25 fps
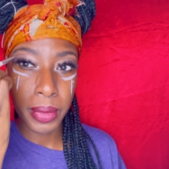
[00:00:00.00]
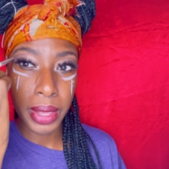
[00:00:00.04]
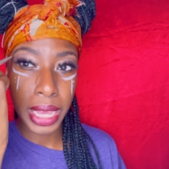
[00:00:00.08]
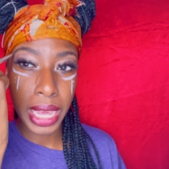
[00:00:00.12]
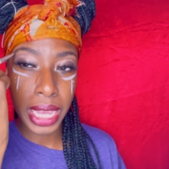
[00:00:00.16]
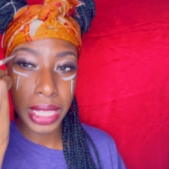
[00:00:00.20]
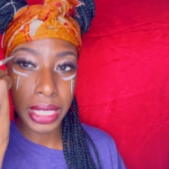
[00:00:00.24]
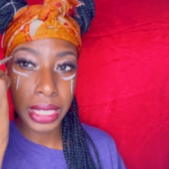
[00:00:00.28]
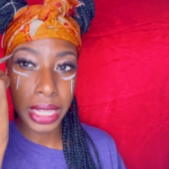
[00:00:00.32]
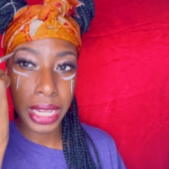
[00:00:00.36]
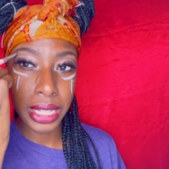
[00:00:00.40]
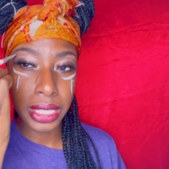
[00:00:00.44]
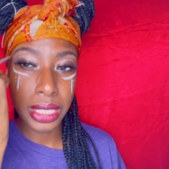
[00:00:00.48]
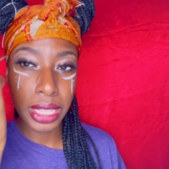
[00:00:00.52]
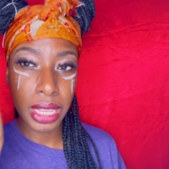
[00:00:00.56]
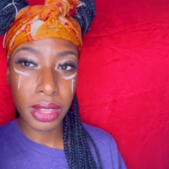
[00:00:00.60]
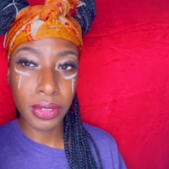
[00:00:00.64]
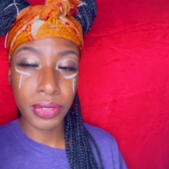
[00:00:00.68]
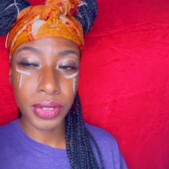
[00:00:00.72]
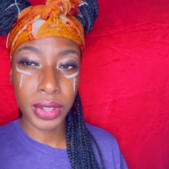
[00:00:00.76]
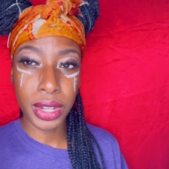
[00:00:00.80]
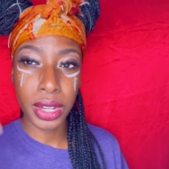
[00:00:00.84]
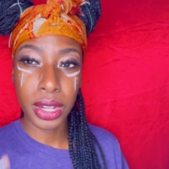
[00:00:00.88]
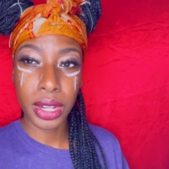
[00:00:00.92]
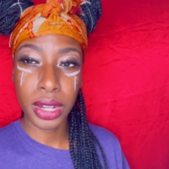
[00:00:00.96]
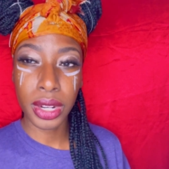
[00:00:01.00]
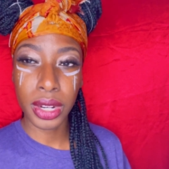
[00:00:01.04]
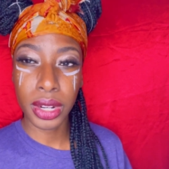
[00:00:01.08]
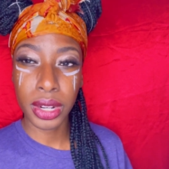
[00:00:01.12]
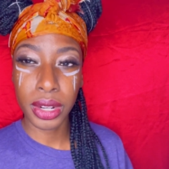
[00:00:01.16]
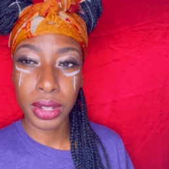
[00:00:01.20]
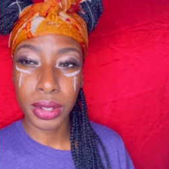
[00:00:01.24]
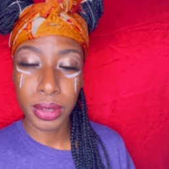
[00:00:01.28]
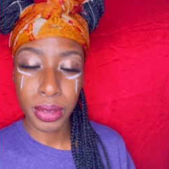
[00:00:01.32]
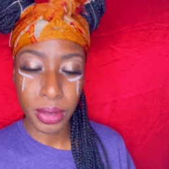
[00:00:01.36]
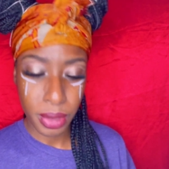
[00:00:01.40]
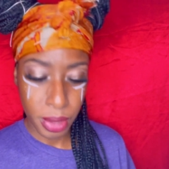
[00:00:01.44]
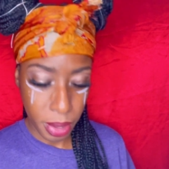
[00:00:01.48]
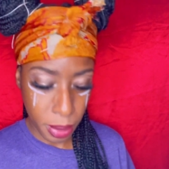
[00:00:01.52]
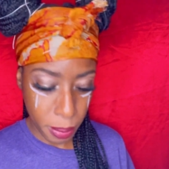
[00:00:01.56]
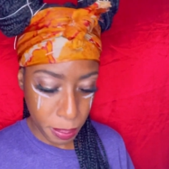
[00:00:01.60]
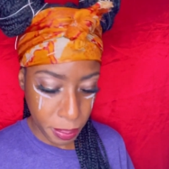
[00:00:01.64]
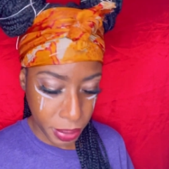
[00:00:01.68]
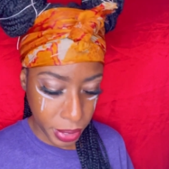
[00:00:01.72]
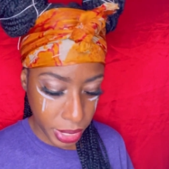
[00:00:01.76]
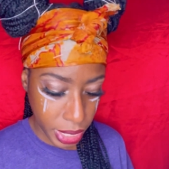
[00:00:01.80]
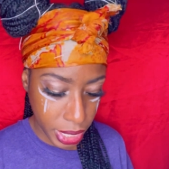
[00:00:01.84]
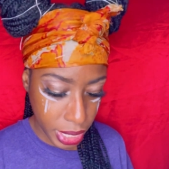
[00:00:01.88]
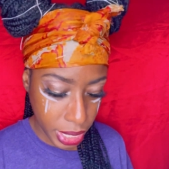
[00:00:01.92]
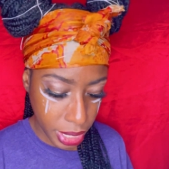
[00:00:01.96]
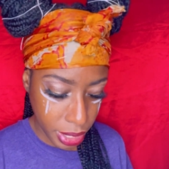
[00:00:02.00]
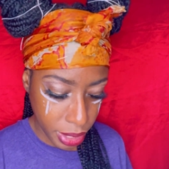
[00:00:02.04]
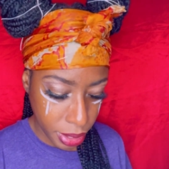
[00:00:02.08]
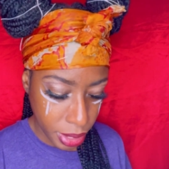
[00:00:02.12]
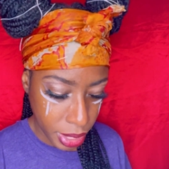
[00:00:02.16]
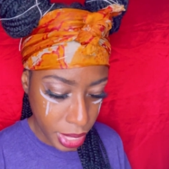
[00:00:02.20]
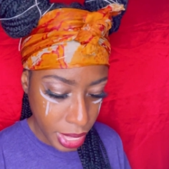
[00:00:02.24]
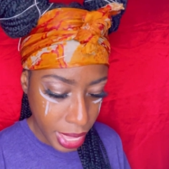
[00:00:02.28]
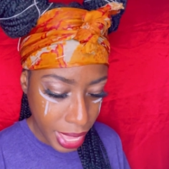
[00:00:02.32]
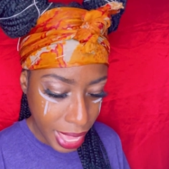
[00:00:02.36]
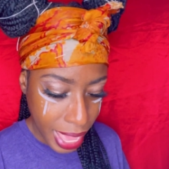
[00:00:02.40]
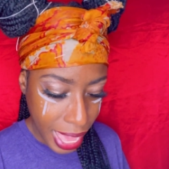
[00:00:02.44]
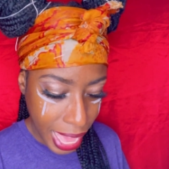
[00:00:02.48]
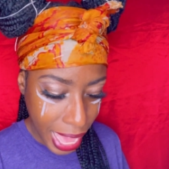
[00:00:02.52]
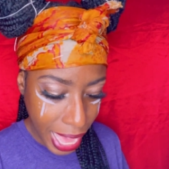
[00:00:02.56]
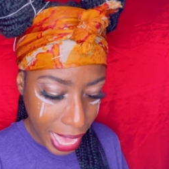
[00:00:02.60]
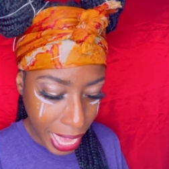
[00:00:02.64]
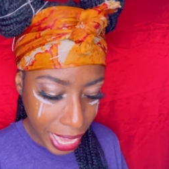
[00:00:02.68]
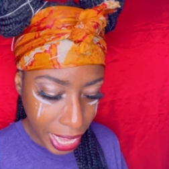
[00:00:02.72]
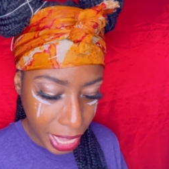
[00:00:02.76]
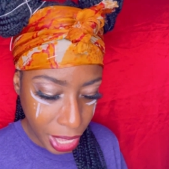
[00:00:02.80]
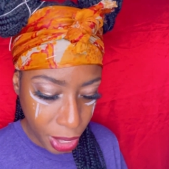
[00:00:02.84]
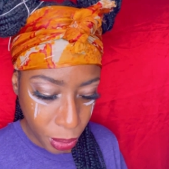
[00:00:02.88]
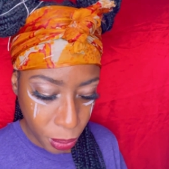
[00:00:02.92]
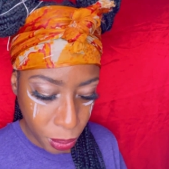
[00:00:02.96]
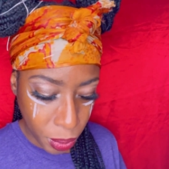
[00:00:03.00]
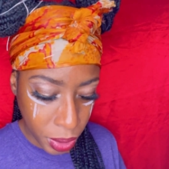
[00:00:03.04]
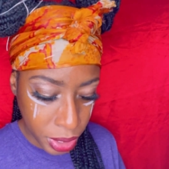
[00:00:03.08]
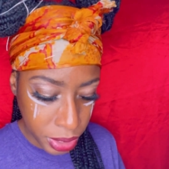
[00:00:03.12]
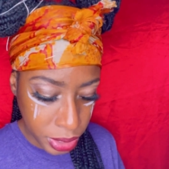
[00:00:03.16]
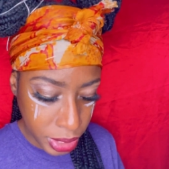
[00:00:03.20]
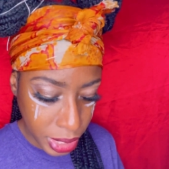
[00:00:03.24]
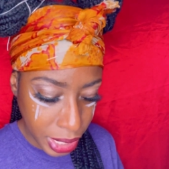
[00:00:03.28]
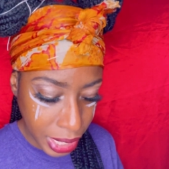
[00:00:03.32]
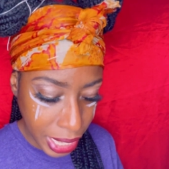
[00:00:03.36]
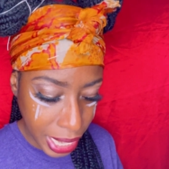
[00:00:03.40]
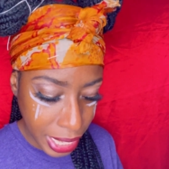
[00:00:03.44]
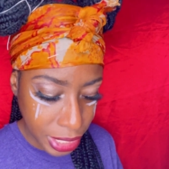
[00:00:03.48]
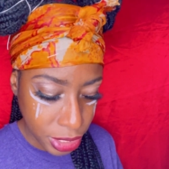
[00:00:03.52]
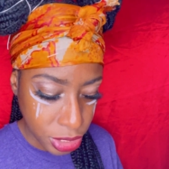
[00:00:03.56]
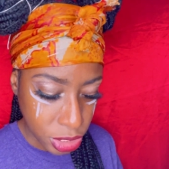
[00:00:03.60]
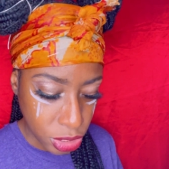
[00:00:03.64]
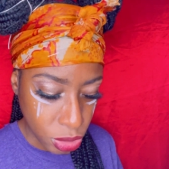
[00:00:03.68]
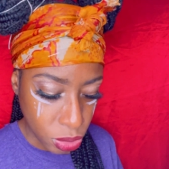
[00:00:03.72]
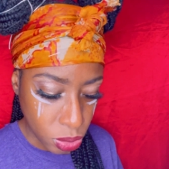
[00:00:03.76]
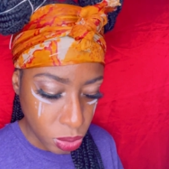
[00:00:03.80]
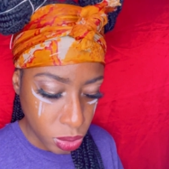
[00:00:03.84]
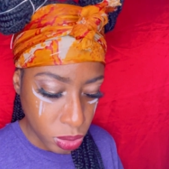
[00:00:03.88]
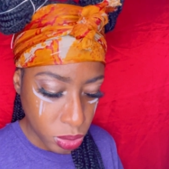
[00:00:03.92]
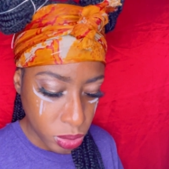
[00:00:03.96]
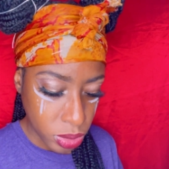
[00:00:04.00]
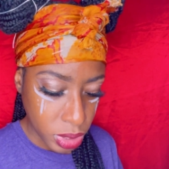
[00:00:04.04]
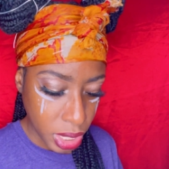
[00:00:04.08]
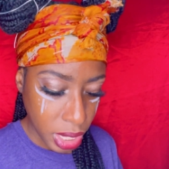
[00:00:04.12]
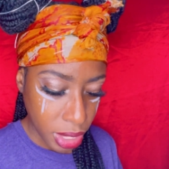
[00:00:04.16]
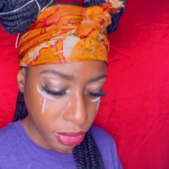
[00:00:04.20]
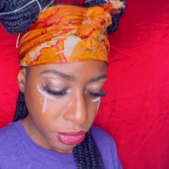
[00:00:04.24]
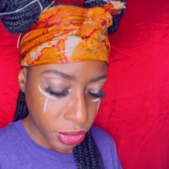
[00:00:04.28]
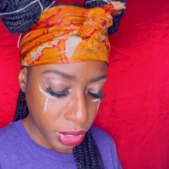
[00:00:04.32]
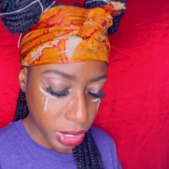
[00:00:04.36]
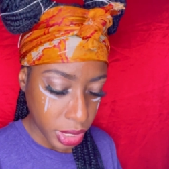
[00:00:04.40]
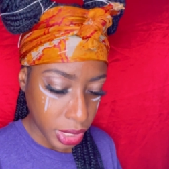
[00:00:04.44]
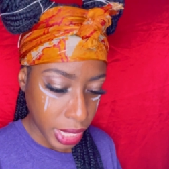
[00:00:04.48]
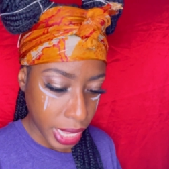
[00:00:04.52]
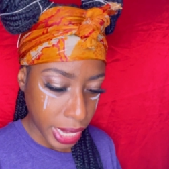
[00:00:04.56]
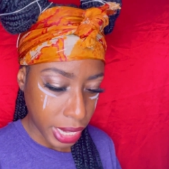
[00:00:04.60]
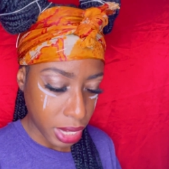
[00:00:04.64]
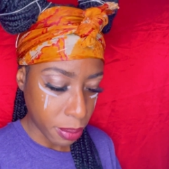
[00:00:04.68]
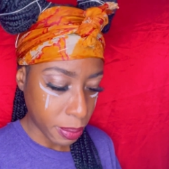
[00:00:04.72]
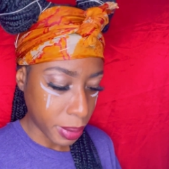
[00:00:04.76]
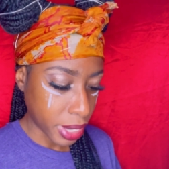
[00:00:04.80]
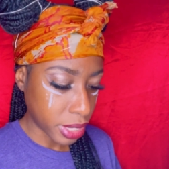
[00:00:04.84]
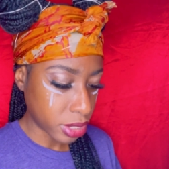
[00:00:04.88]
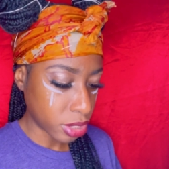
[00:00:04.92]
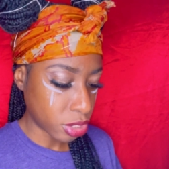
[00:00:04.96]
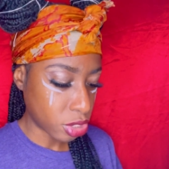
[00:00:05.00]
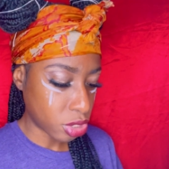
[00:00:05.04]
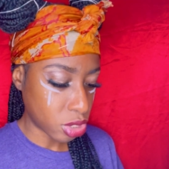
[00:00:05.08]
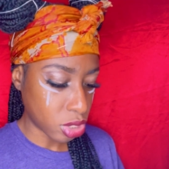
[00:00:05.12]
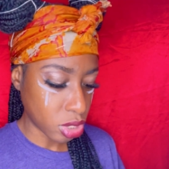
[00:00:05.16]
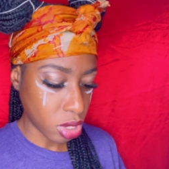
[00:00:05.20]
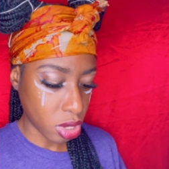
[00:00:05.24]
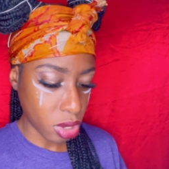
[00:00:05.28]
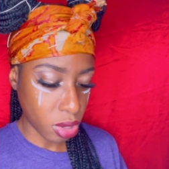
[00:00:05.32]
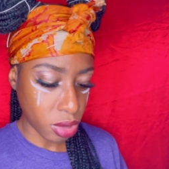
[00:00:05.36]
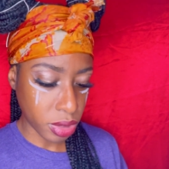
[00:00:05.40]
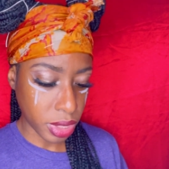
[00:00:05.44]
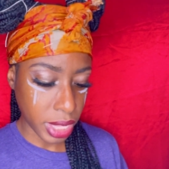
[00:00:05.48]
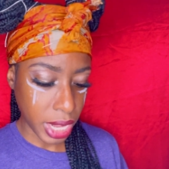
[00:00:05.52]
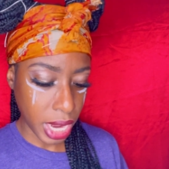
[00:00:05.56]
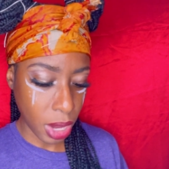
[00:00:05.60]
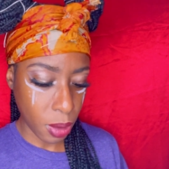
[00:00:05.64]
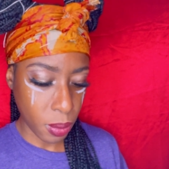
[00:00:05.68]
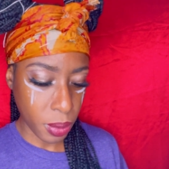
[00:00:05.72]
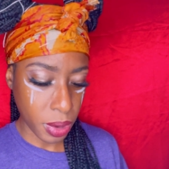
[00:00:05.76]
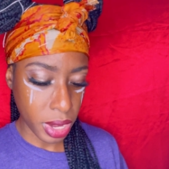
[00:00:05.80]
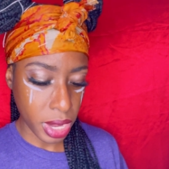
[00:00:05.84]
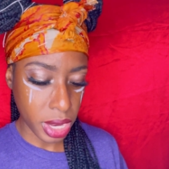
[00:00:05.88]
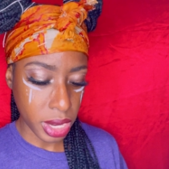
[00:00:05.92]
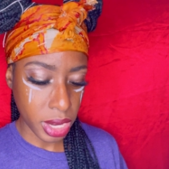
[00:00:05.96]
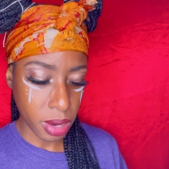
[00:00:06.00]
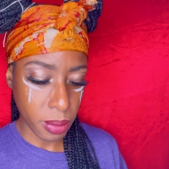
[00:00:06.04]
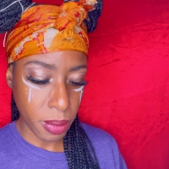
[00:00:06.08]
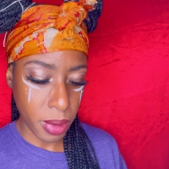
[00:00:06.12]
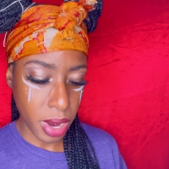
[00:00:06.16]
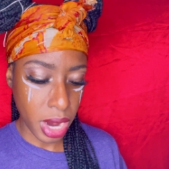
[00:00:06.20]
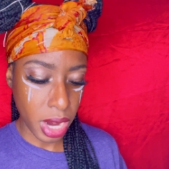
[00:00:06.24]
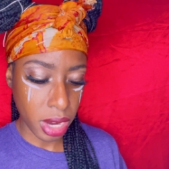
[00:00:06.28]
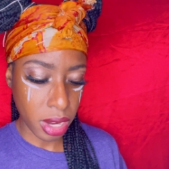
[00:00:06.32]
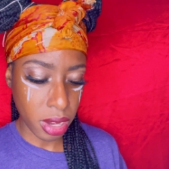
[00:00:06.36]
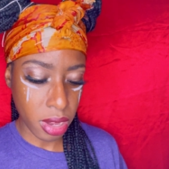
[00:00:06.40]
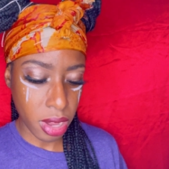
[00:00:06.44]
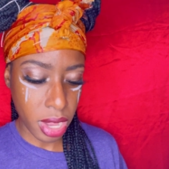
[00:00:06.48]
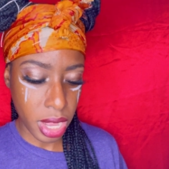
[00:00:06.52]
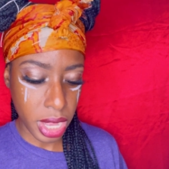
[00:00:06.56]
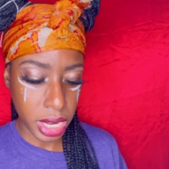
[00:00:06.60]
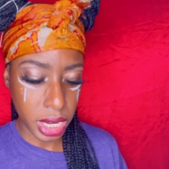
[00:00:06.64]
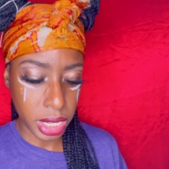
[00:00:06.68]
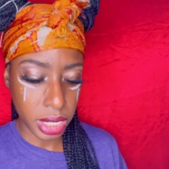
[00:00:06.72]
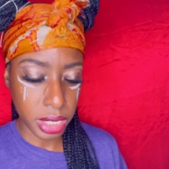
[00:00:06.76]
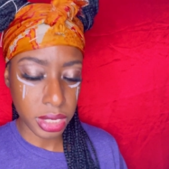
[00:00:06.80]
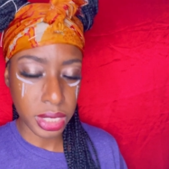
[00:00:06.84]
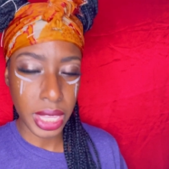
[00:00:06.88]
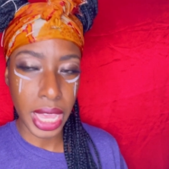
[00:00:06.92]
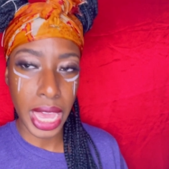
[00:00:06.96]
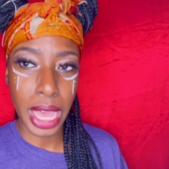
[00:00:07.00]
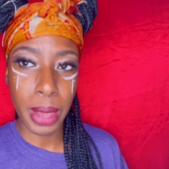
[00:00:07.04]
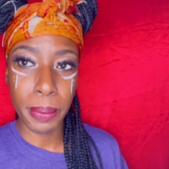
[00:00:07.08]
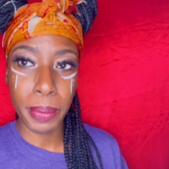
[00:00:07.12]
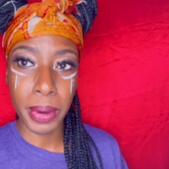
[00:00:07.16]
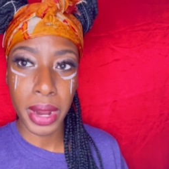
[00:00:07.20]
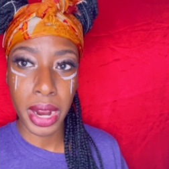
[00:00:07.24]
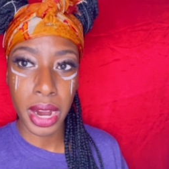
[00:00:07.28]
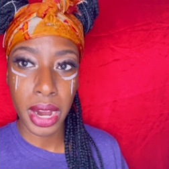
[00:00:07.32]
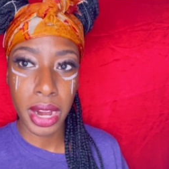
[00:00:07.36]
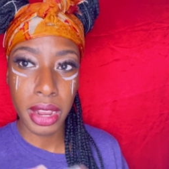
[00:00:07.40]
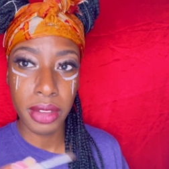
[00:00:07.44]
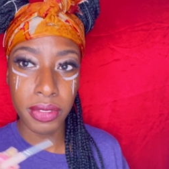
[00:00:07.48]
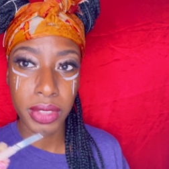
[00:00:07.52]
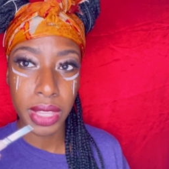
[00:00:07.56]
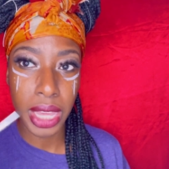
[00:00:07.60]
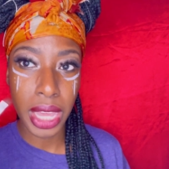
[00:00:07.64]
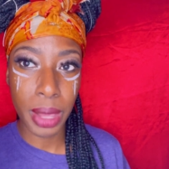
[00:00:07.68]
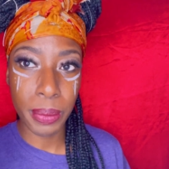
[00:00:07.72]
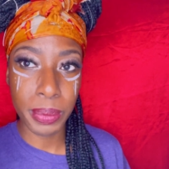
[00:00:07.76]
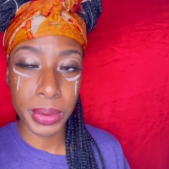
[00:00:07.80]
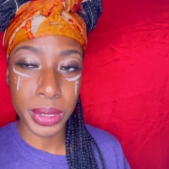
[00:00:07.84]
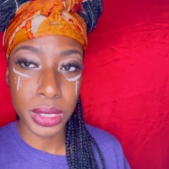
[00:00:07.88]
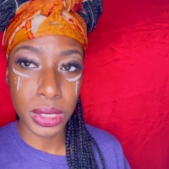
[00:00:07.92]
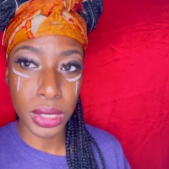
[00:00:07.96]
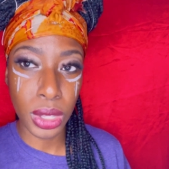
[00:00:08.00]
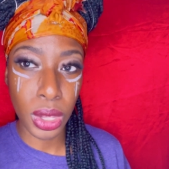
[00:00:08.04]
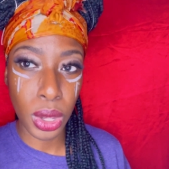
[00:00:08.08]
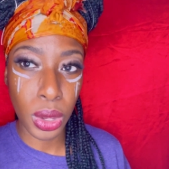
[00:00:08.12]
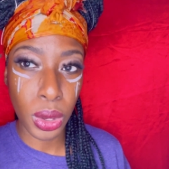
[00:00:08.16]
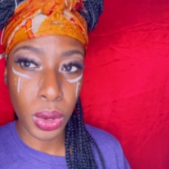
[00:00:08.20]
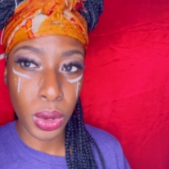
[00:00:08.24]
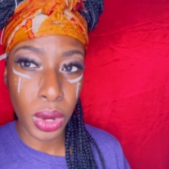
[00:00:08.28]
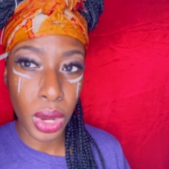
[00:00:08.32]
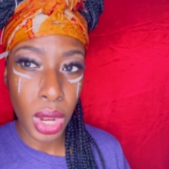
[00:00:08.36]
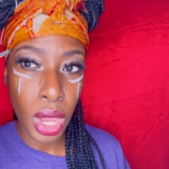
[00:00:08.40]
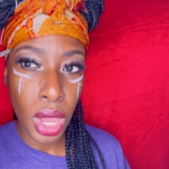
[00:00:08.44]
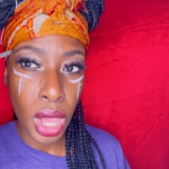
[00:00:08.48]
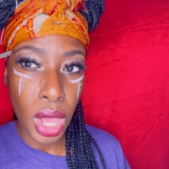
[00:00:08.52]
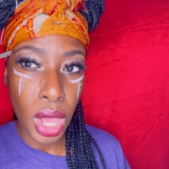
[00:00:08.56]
I like that for her, but one thing I do definitely like about the show that I wanted to mark on is that part of the episode,